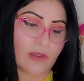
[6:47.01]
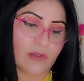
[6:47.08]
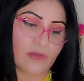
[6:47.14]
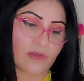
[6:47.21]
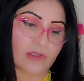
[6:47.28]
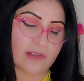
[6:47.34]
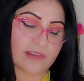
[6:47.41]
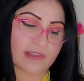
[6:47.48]

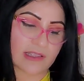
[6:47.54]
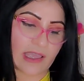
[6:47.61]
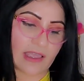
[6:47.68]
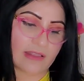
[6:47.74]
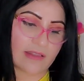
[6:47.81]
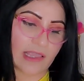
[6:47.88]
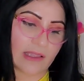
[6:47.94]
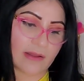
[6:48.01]
You can
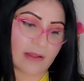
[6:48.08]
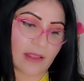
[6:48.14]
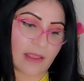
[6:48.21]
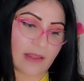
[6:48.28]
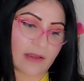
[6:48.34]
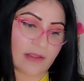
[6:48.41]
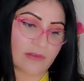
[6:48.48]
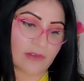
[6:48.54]
scan that
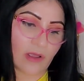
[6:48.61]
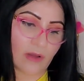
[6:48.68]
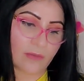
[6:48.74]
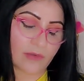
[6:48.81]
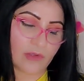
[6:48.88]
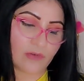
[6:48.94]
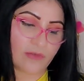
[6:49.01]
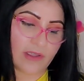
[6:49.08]
and it's um,
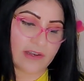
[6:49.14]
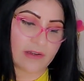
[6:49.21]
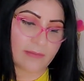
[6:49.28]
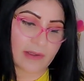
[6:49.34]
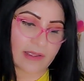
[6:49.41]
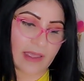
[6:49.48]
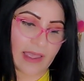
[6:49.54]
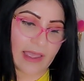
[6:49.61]
curated
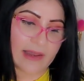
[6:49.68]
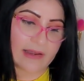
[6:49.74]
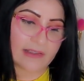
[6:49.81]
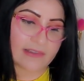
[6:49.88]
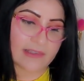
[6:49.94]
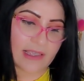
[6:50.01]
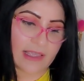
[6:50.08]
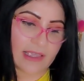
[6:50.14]
by
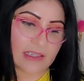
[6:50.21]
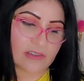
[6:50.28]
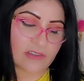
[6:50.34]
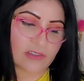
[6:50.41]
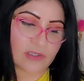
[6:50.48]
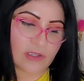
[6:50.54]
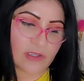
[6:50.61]
Alex Edge